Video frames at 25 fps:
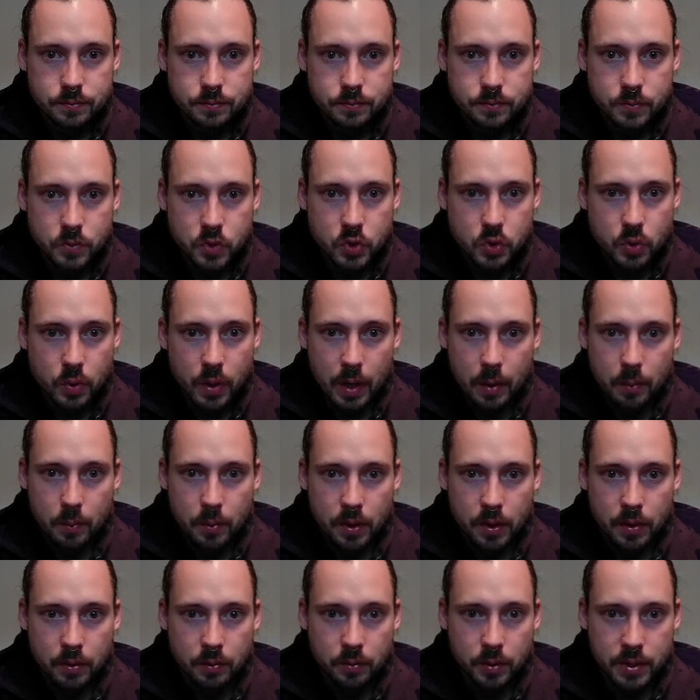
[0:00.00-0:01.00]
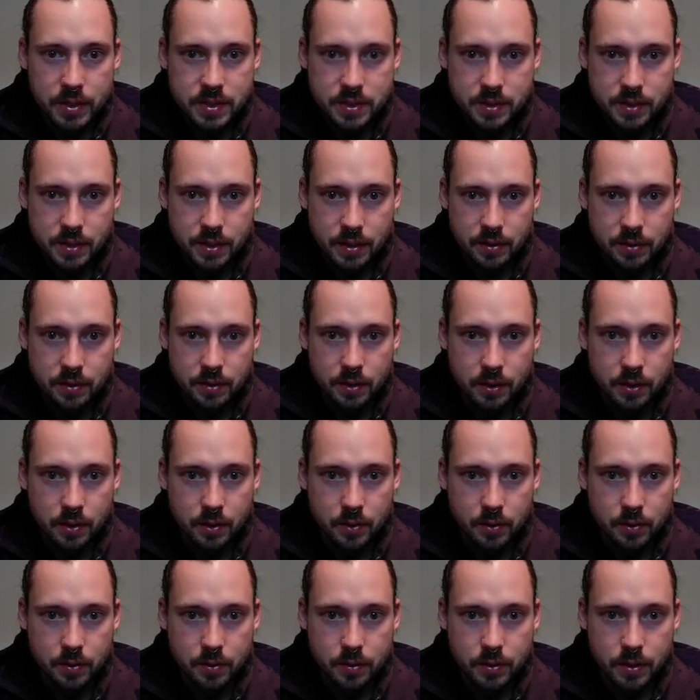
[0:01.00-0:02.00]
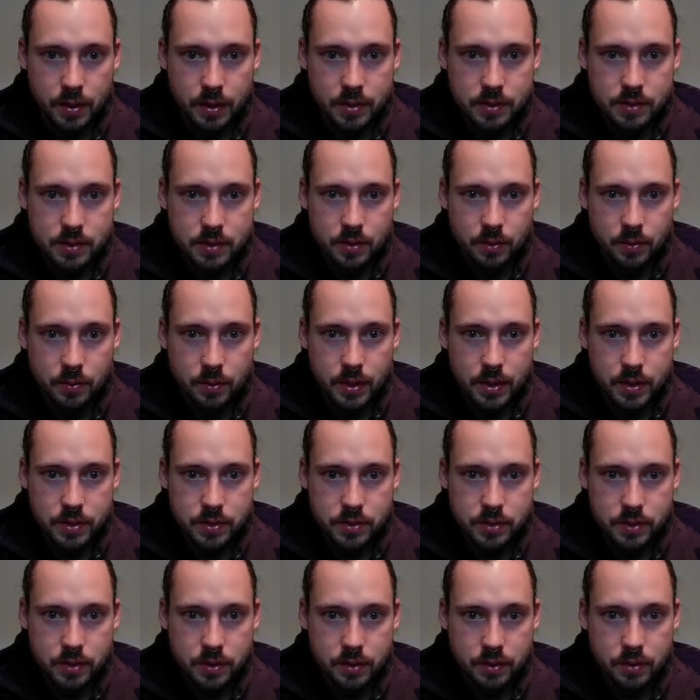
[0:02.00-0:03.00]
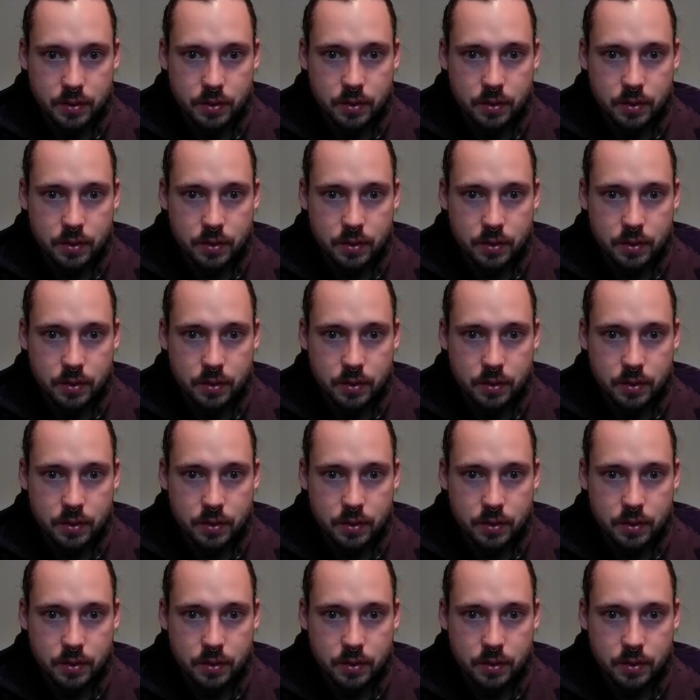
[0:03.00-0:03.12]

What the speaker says: Do I want to risk it, though? That's the question.